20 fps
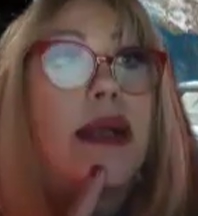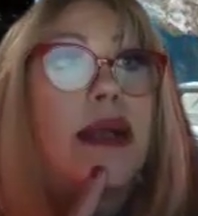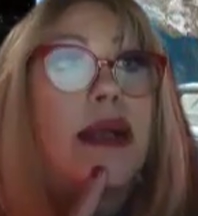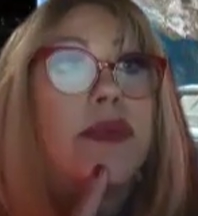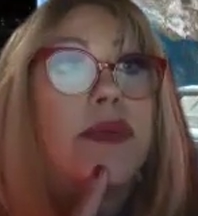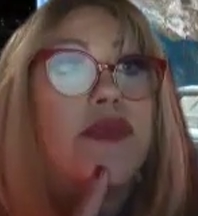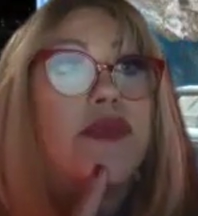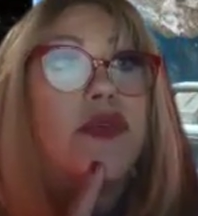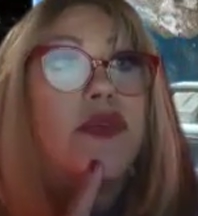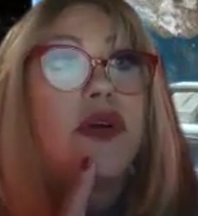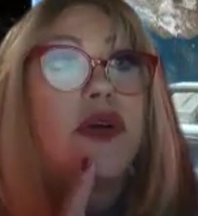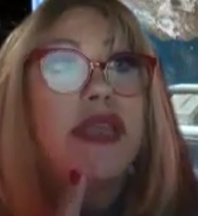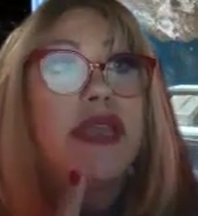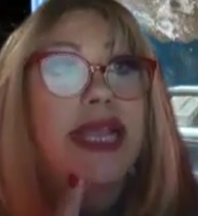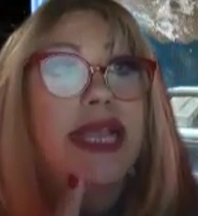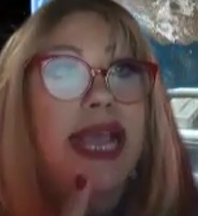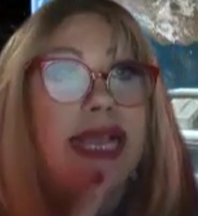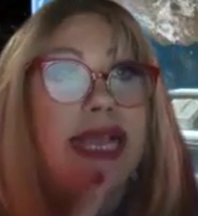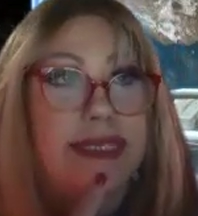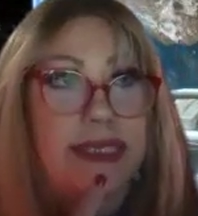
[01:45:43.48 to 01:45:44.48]

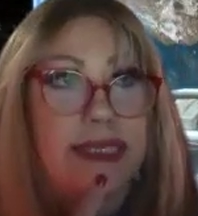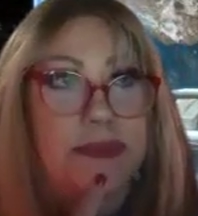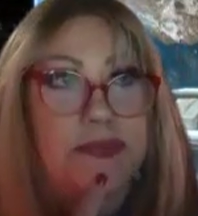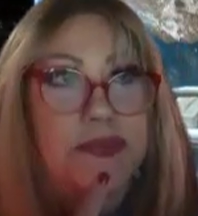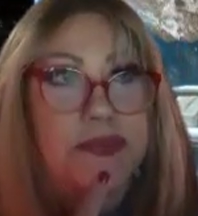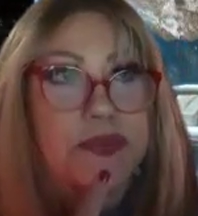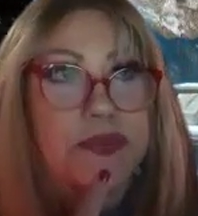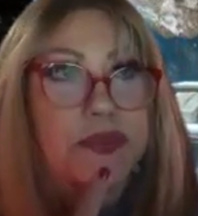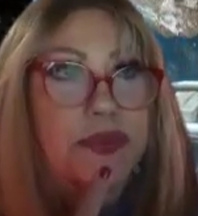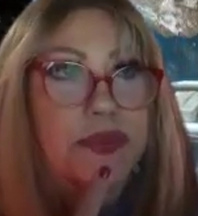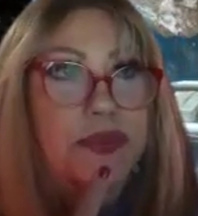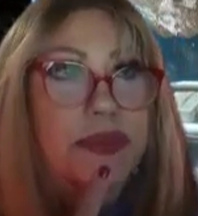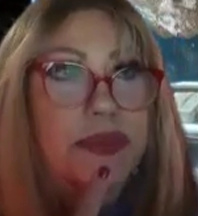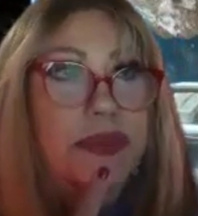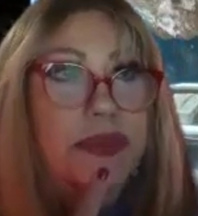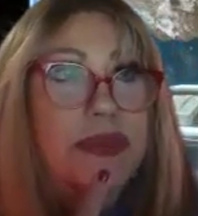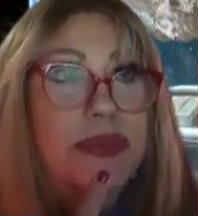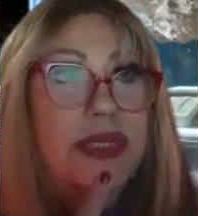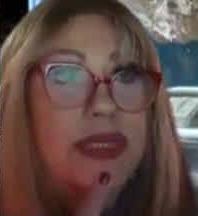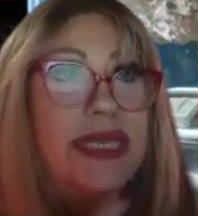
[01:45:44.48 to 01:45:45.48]
Fulvic acid,
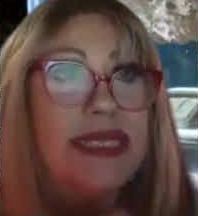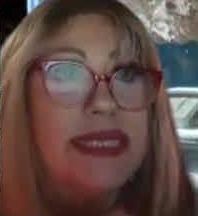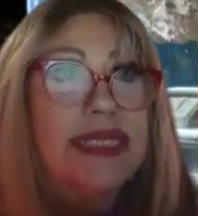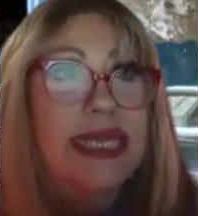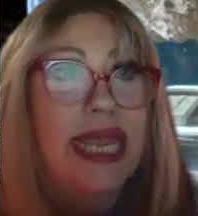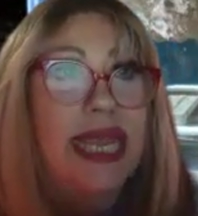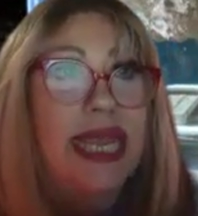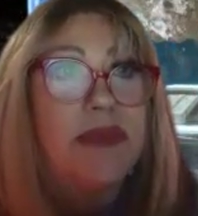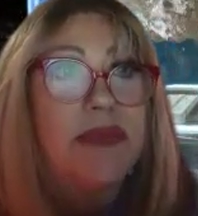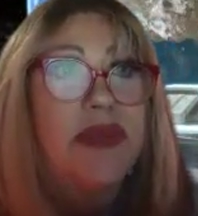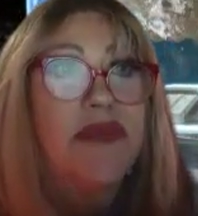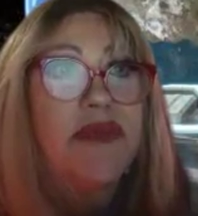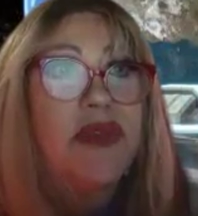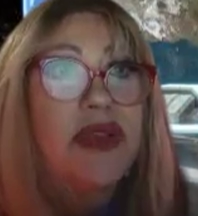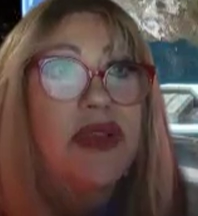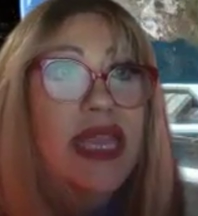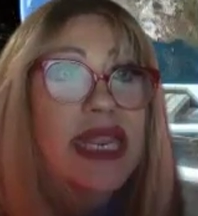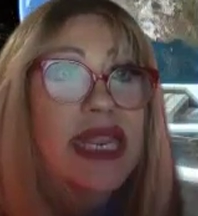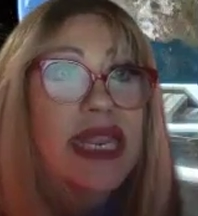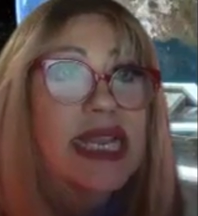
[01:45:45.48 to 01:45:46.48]
a type of
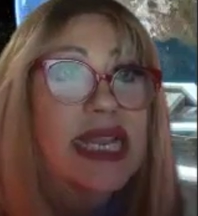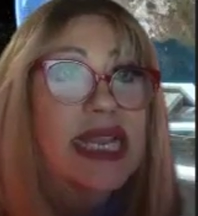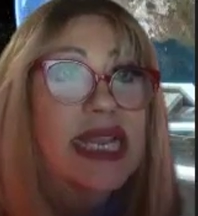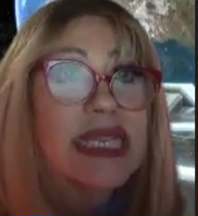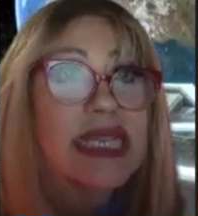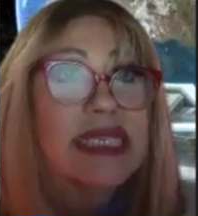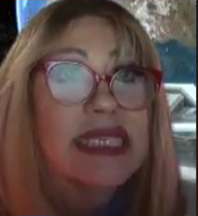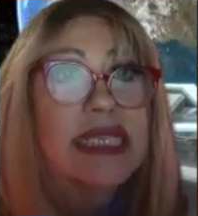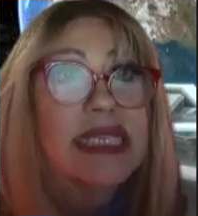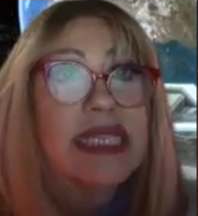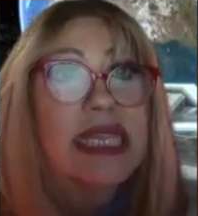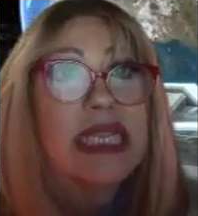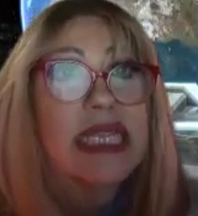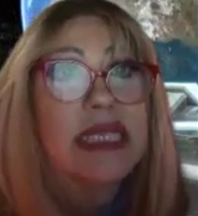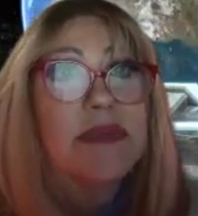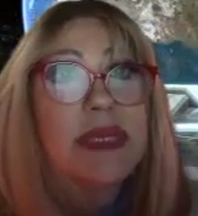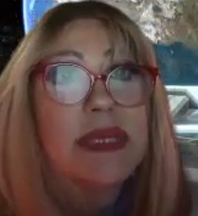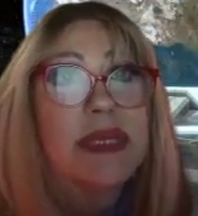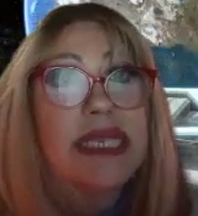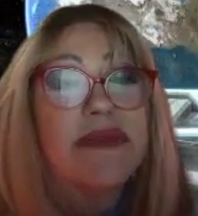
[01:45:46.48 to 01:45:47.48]
organic acid that
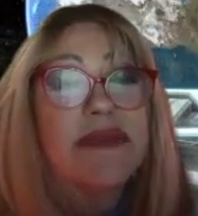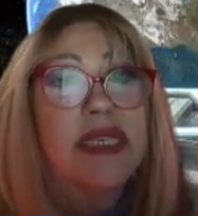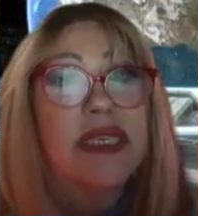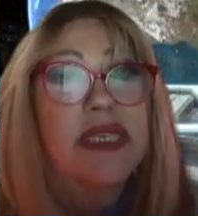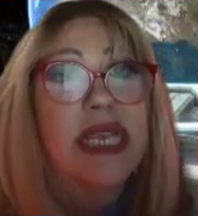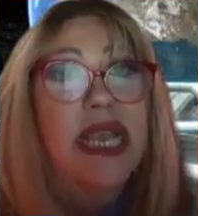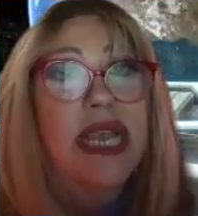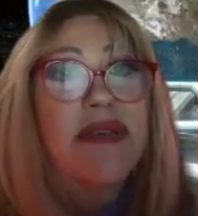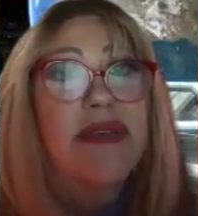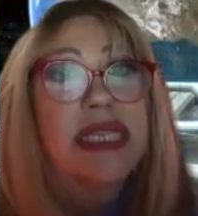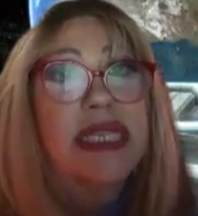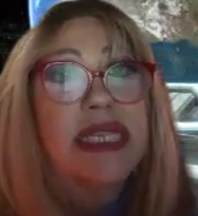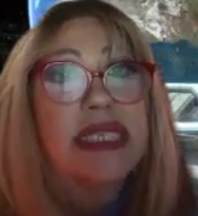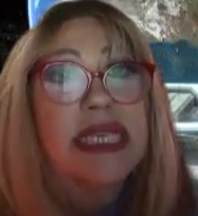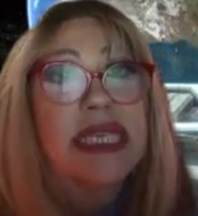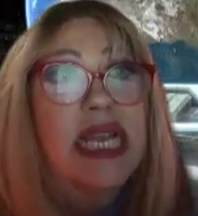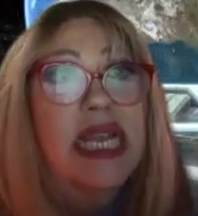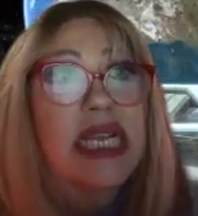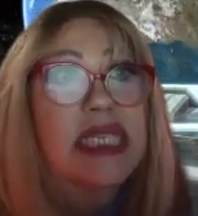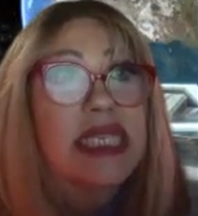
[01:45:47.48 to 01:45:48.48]
is believed to have
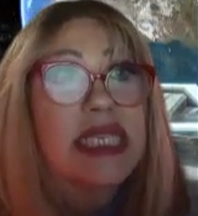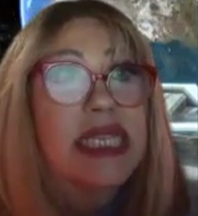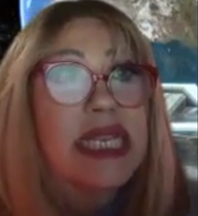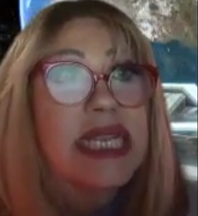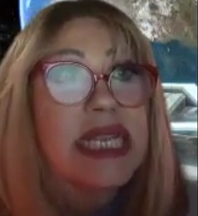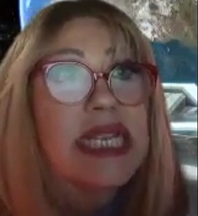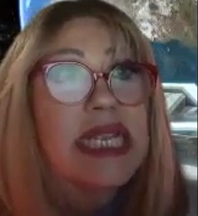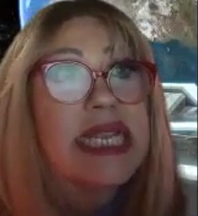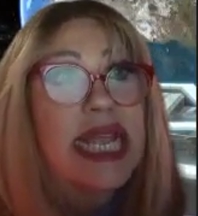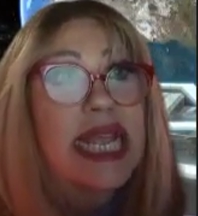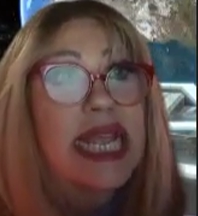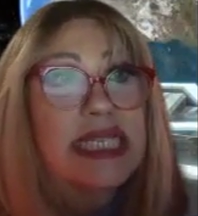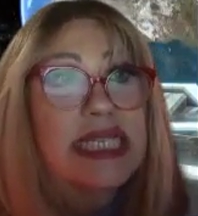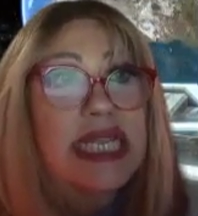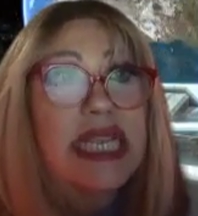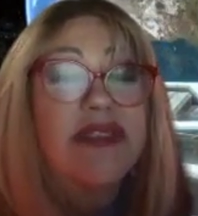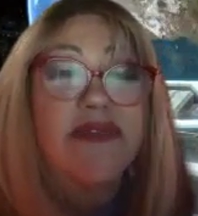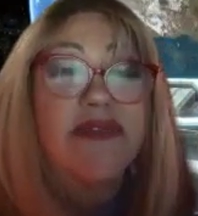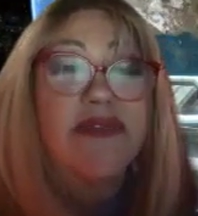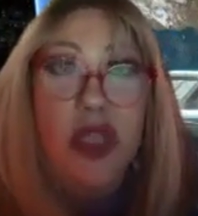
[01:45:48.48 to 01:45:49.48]
antioxidant and
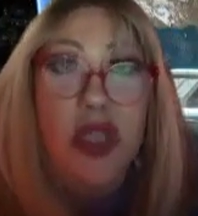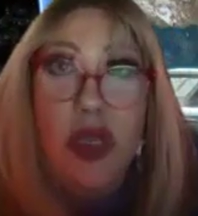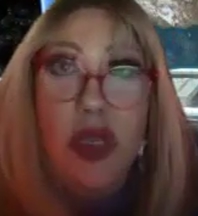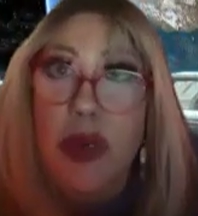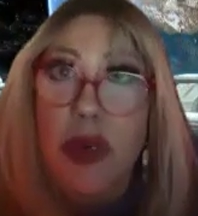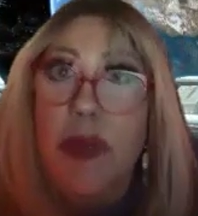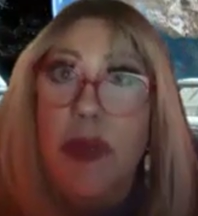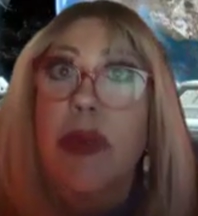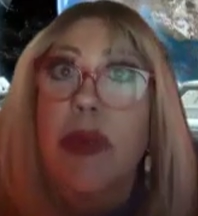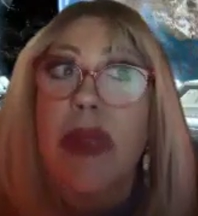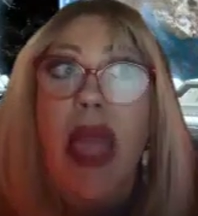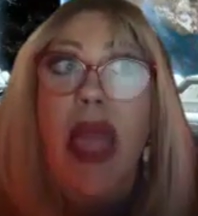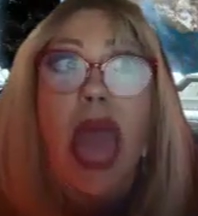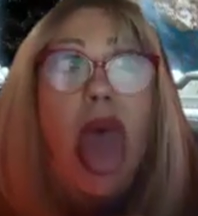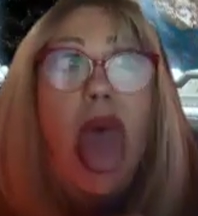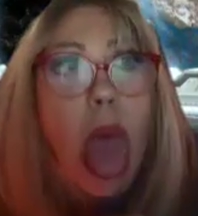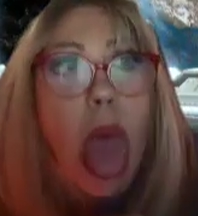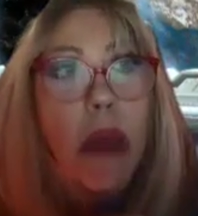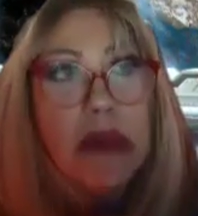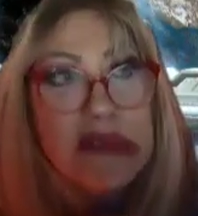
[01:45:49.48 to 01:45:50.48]

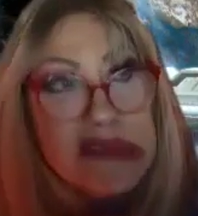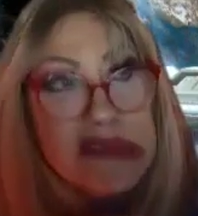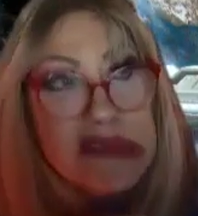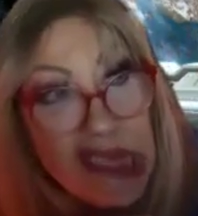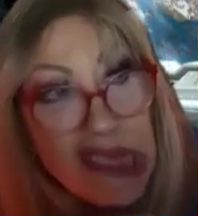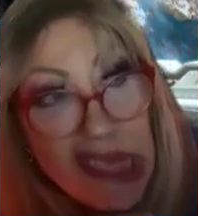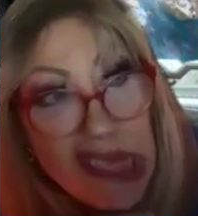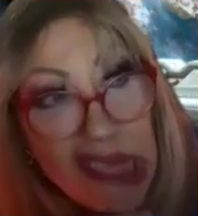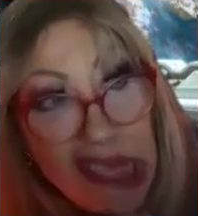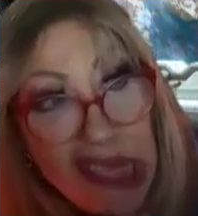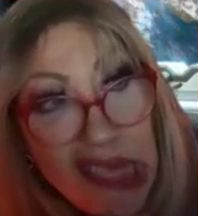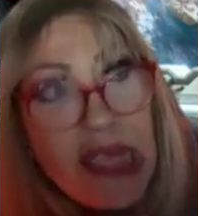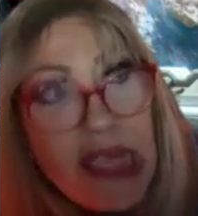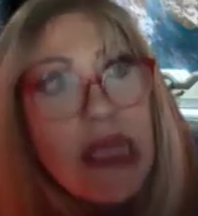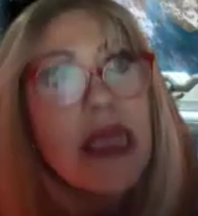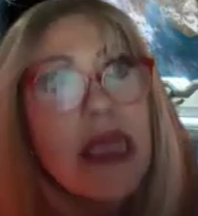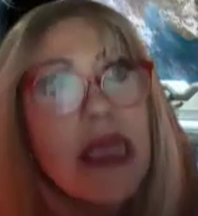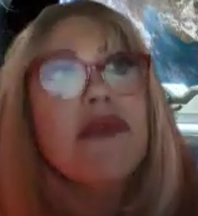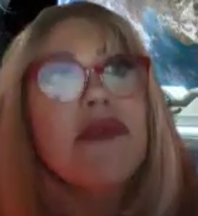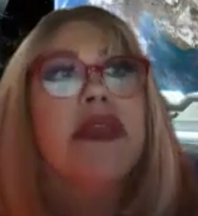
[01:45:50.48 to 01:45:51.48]

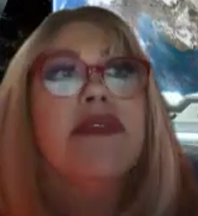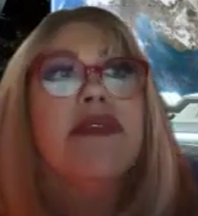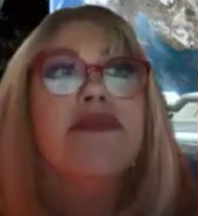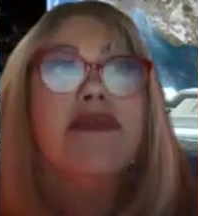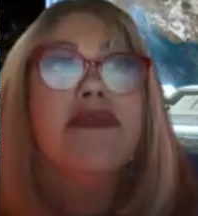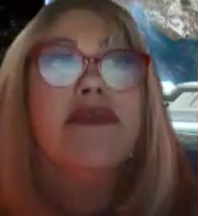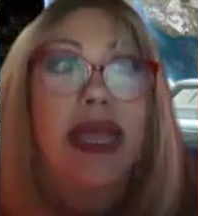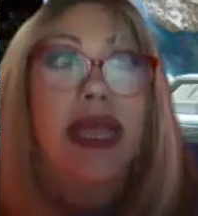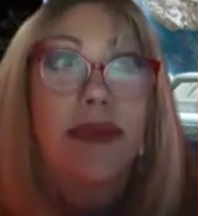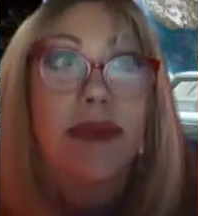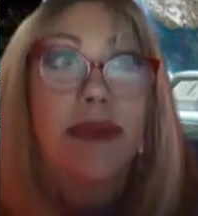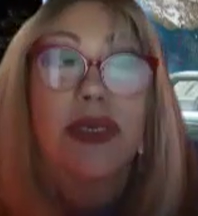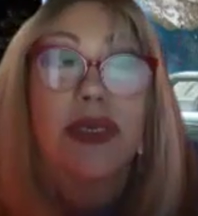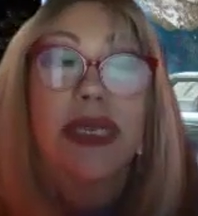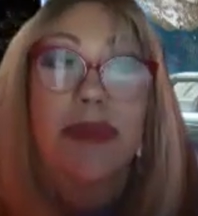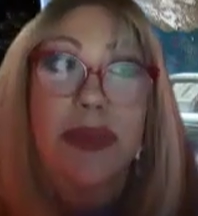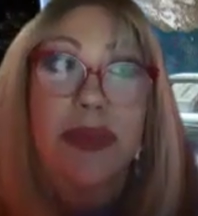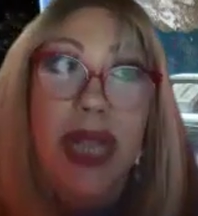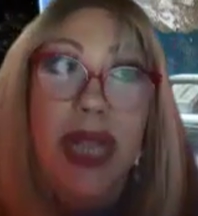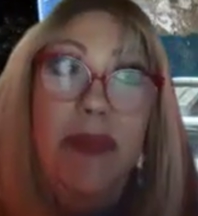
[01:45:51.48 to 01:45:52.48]

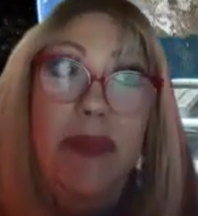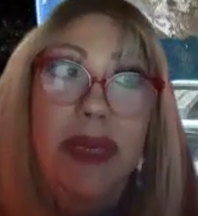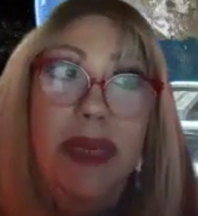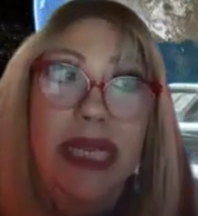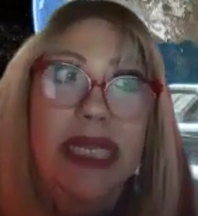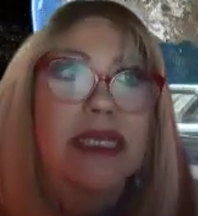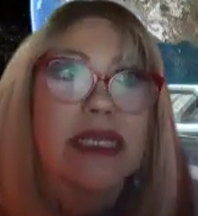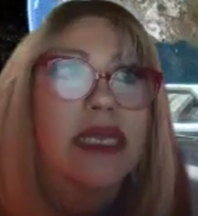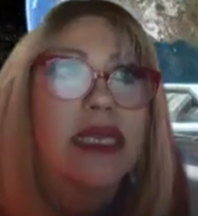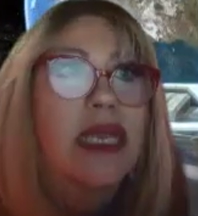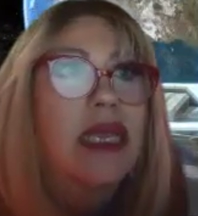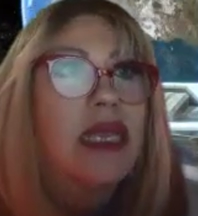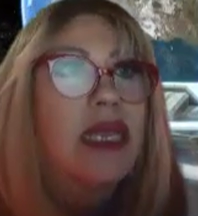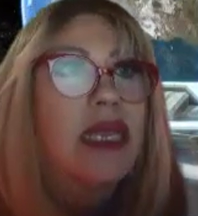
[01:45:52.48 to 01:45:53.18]
anti-inflammatory properties.